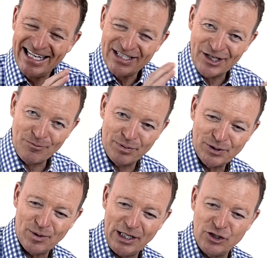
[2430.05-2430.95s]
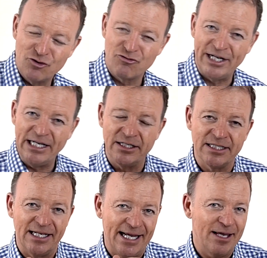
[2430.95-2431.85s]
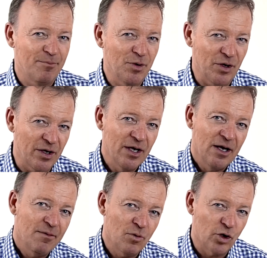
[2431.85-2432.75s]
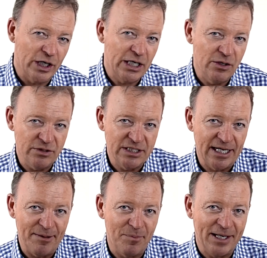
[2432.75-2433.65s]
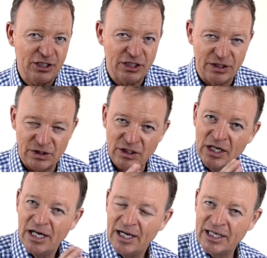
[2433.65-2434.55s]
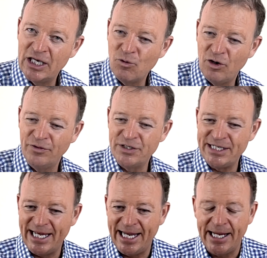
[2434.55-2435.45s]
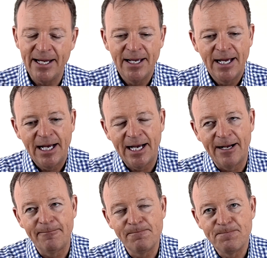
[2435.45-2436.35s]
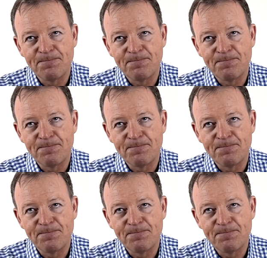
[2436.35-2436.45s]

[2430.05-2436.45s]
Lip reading: So persuade your trainer to let you book more acute type patients, acute on the day, and